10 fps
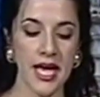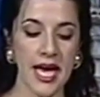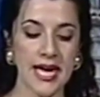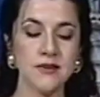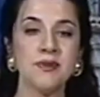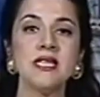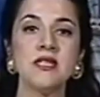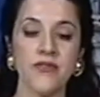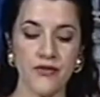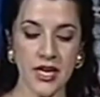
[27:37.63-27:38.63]
has been
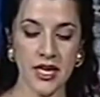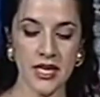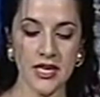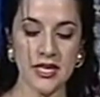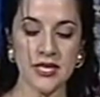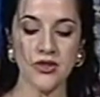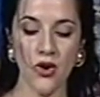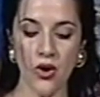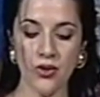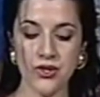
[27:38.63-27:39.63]
defeated in its
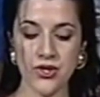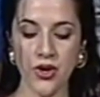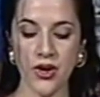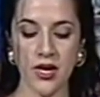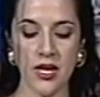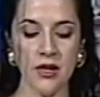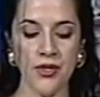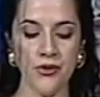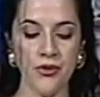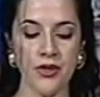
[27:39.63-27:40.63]
own soil
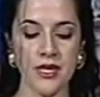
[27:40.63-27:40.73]
through the